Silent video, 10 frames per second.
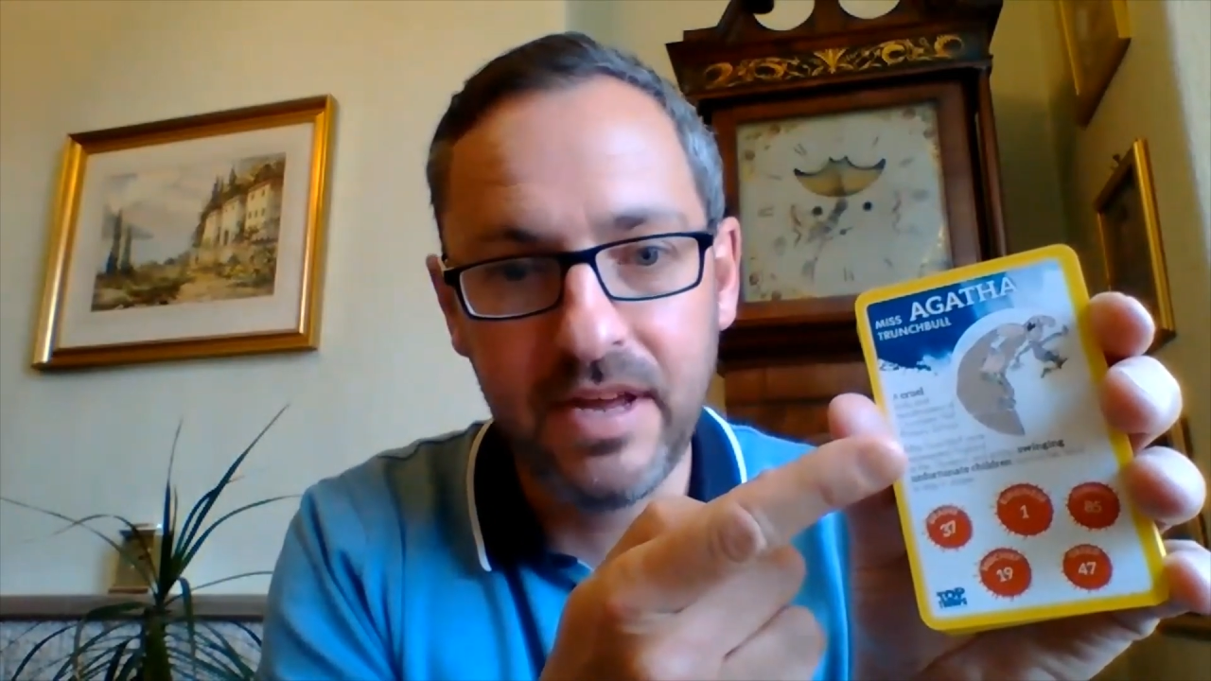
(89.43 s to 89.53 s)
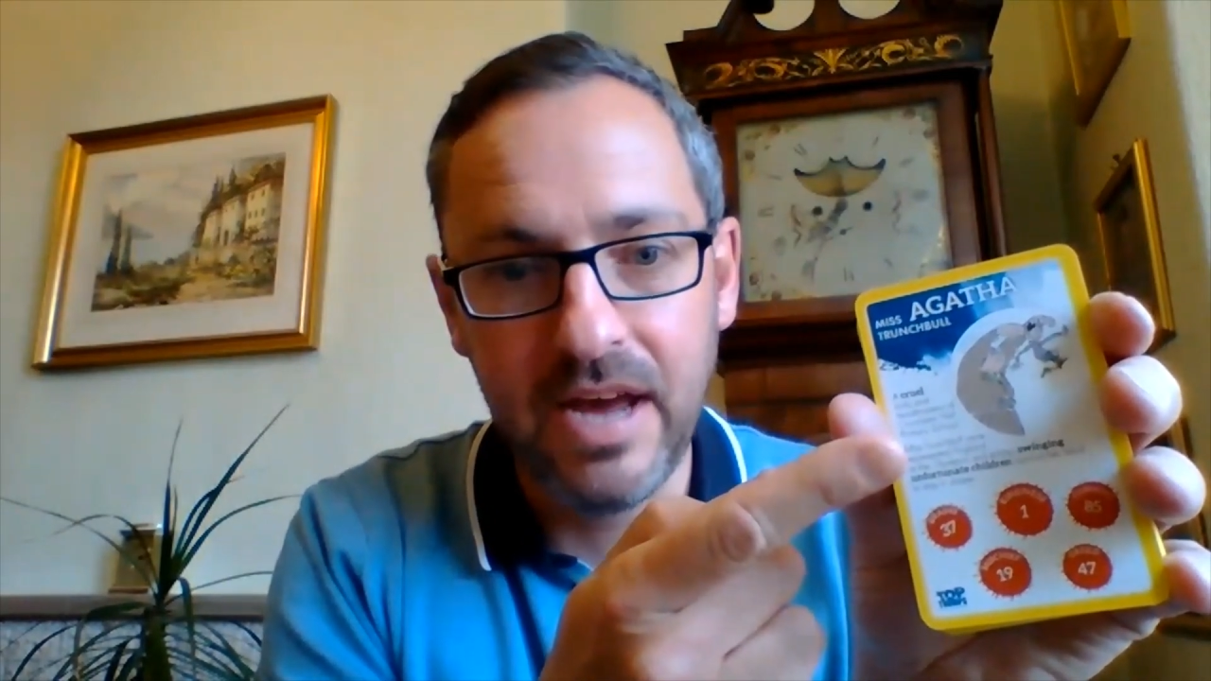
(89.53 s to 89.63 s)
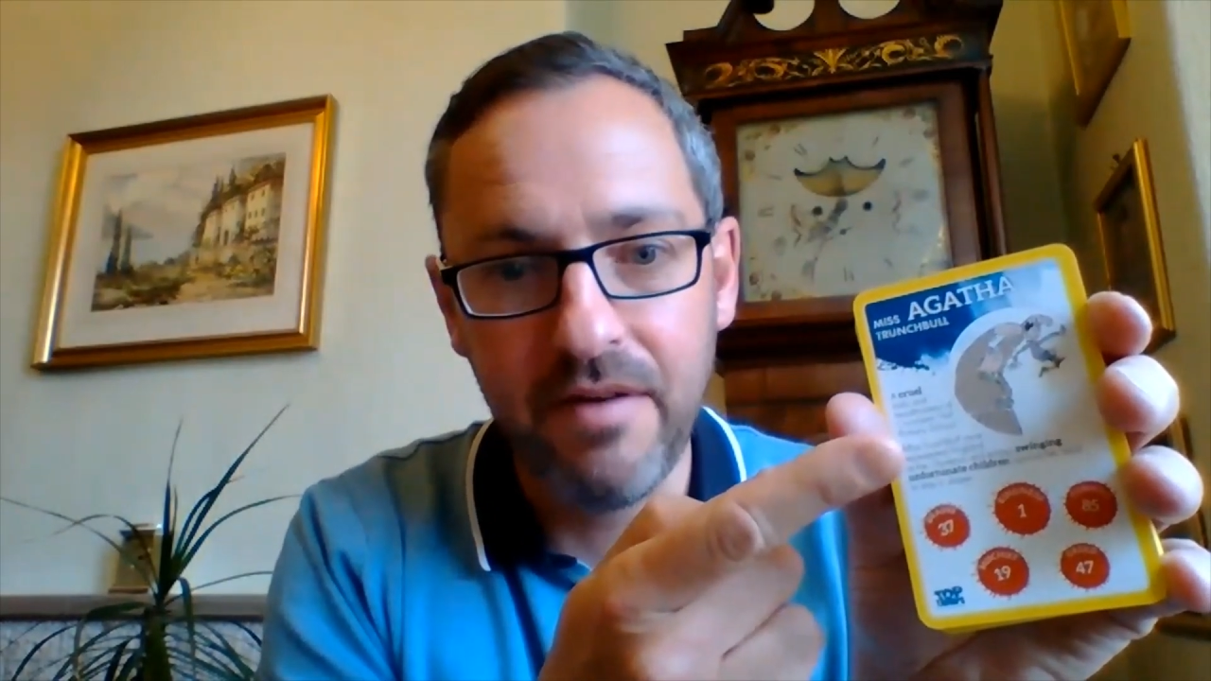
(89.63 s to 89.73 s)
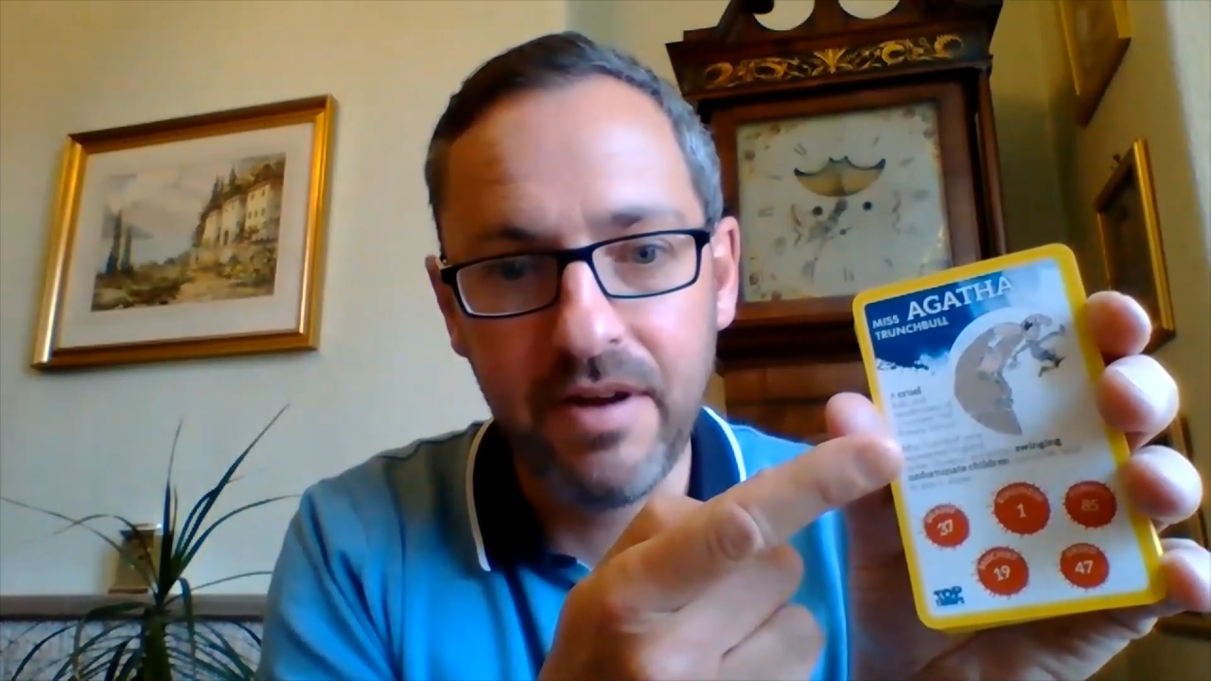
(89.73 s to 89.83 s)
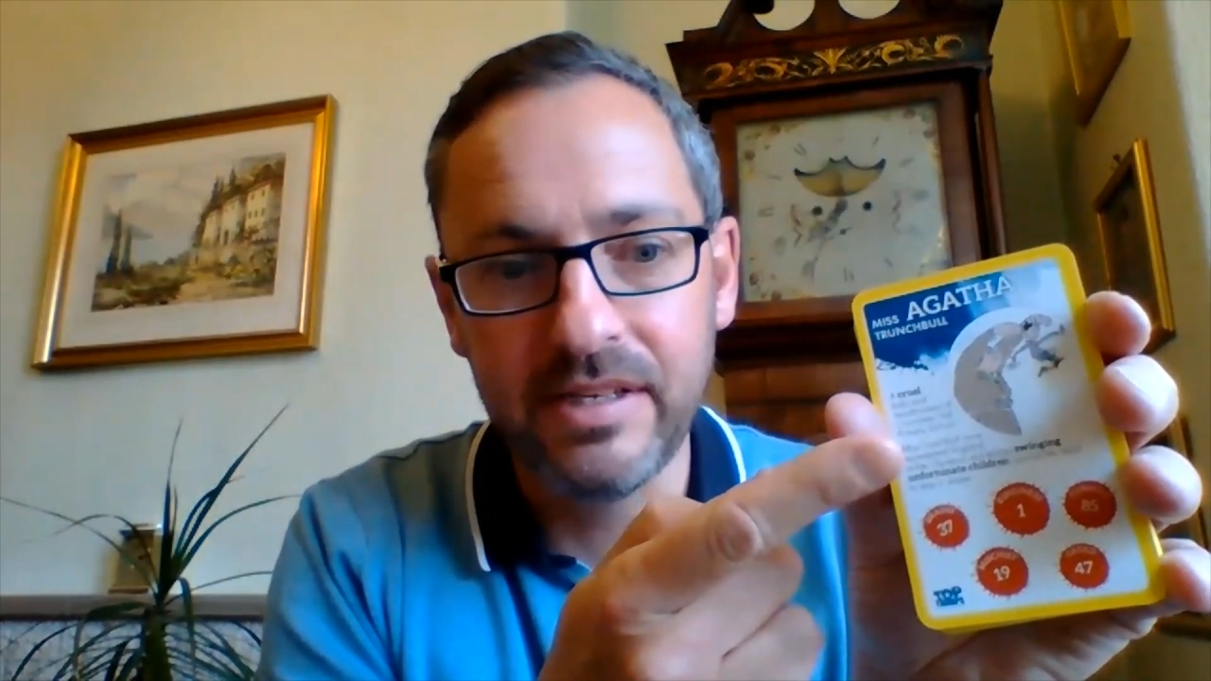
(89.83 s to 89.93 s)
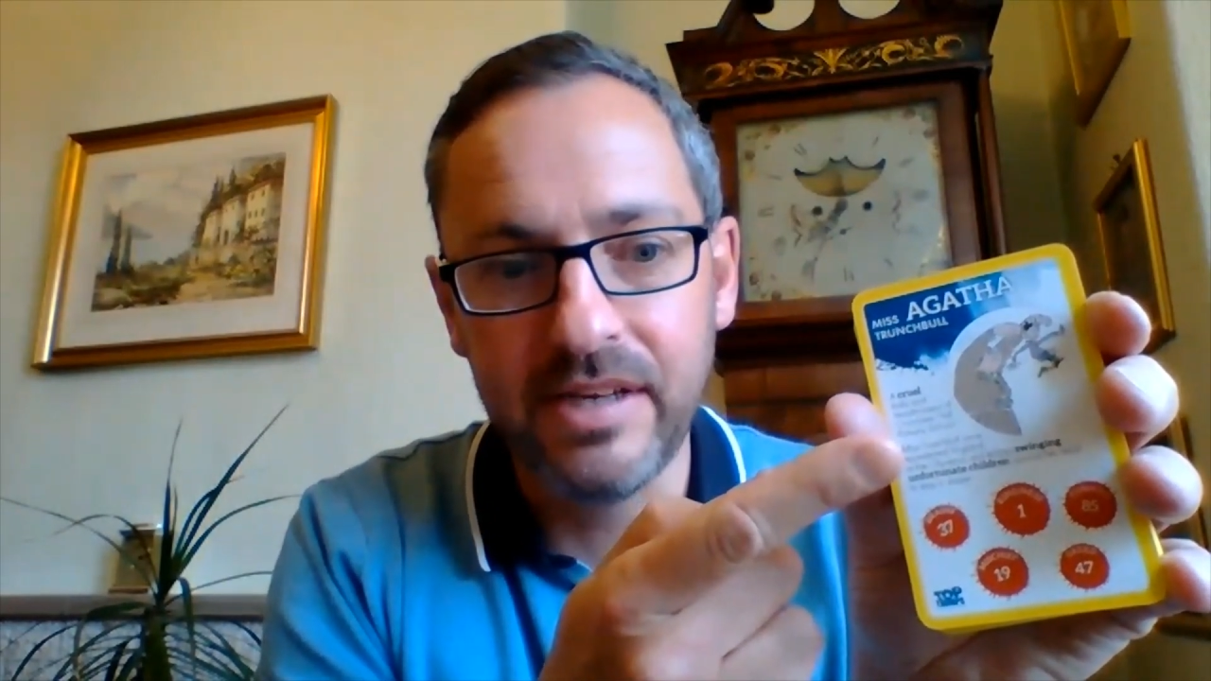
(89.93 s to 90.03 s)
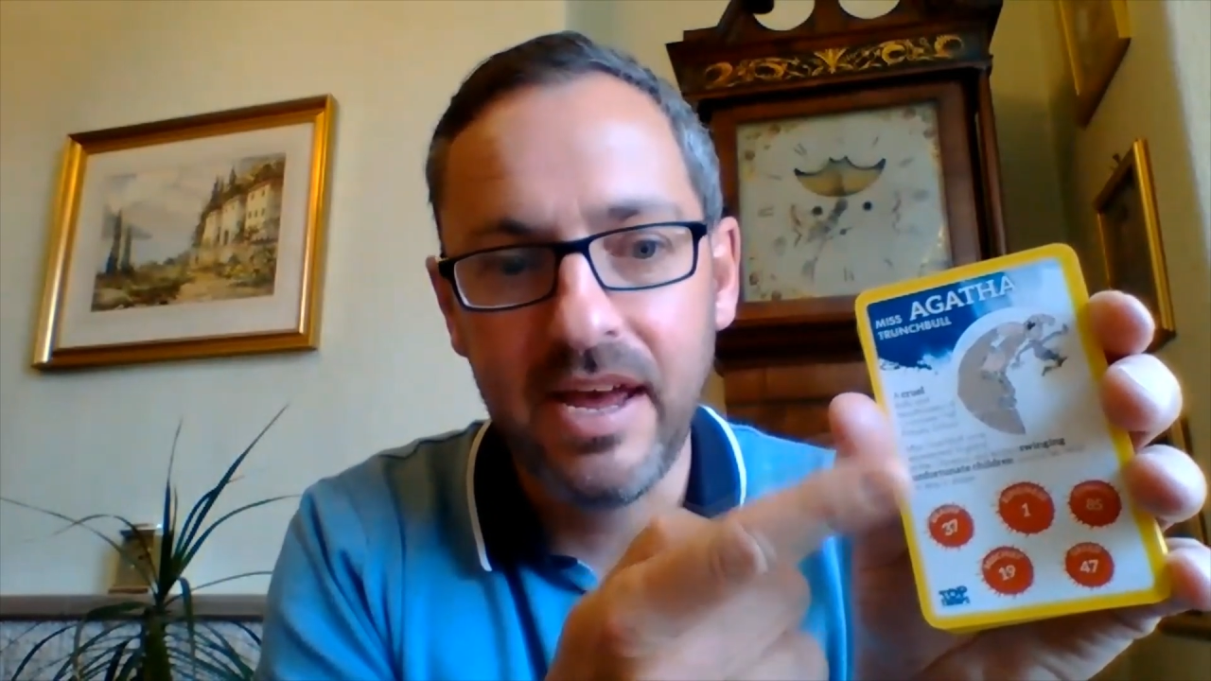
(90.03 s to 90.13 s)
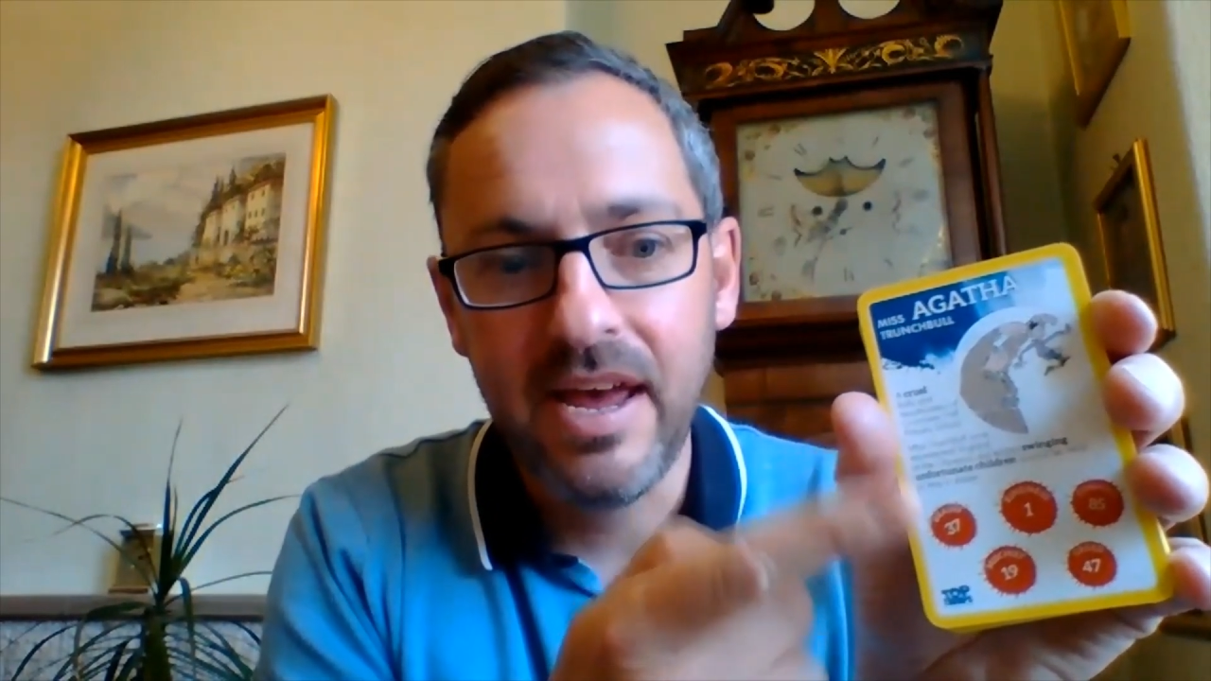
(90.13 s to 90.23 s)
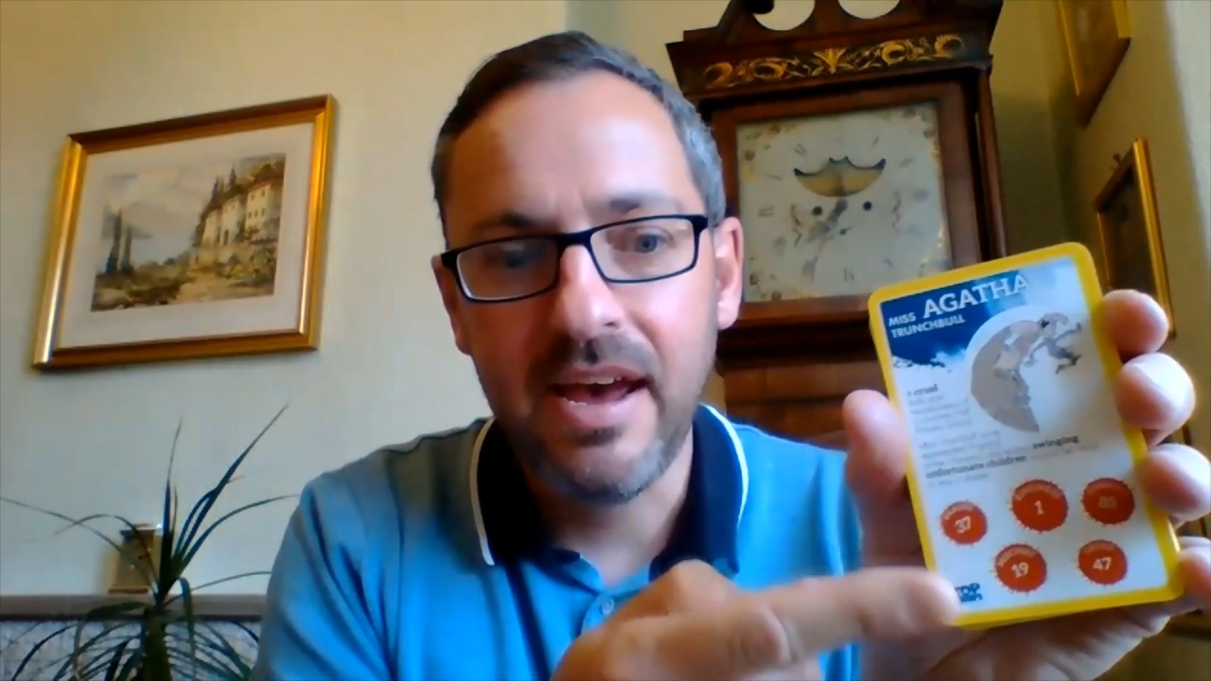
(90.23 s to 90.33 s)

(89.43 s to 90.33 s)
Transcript: character,